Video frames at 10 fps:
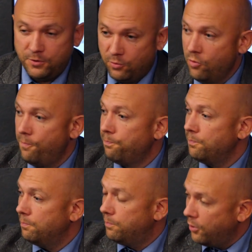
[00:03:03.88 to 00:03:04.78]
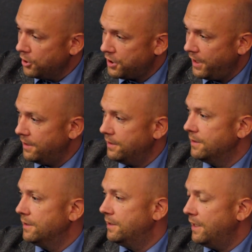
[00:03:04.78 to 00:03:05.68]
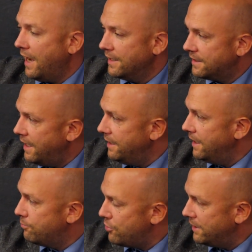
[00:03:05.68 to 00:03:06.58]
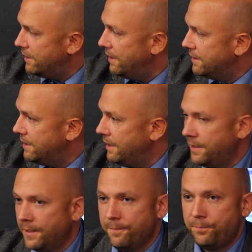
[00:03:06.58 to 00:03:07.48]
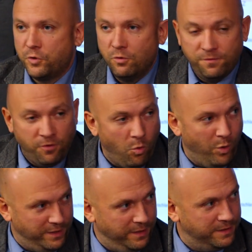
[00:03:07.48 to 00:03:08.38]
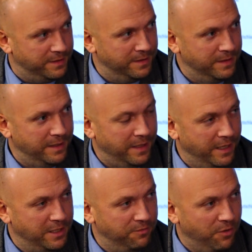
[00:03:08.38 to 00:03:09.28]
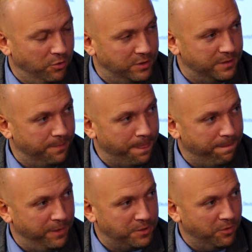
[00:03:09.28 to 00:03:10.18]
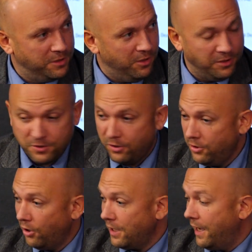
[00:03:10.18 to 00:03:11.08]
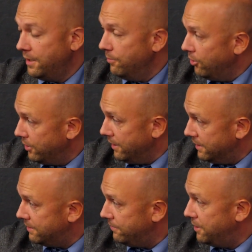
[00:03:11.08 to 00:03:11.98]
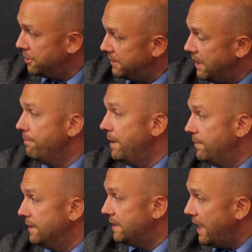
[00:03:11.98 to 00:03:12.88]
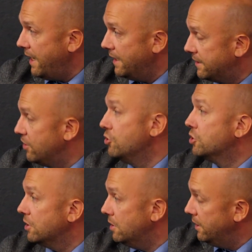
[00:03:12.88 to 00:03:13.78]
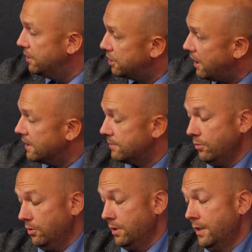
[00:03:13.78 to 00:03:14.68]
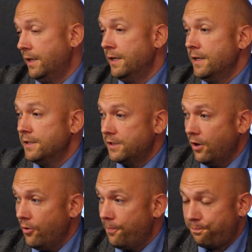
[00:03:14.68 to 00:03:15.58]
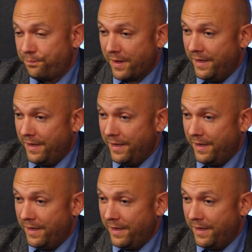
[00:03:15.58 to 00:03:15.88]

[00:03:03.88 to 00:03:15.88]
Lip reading: to pushing the Icelandic presidency to forward it in a vote, which was also not unanimous, which some people say it's usual in Strasbourg. So